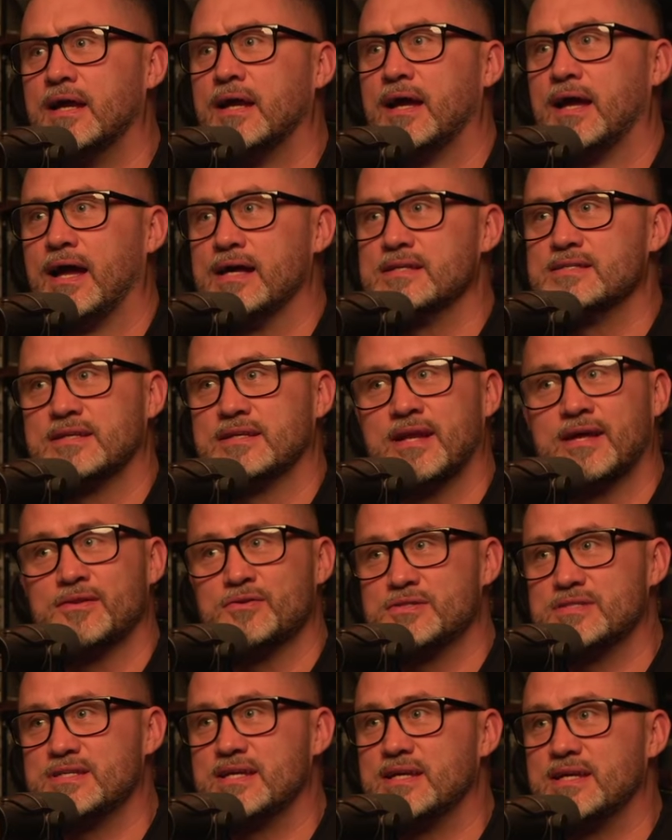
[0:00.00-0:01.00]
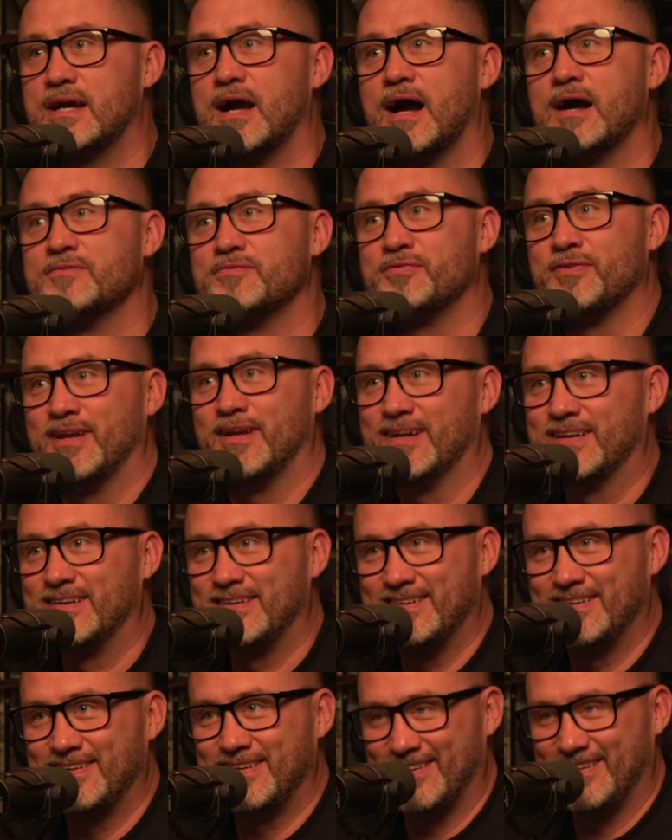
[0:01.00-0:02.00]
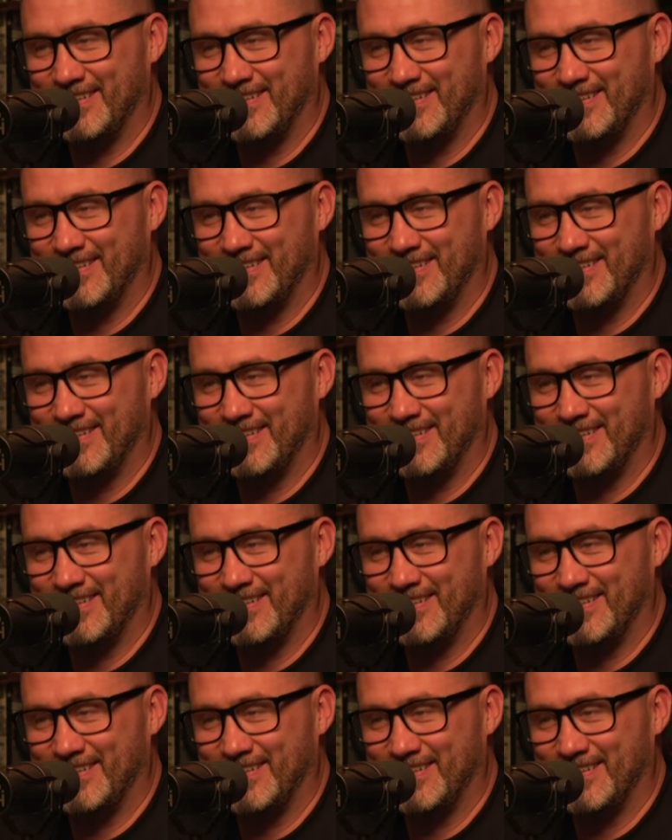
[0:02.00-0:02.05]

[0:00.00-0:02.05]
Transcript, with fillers: as another C conflict. Oh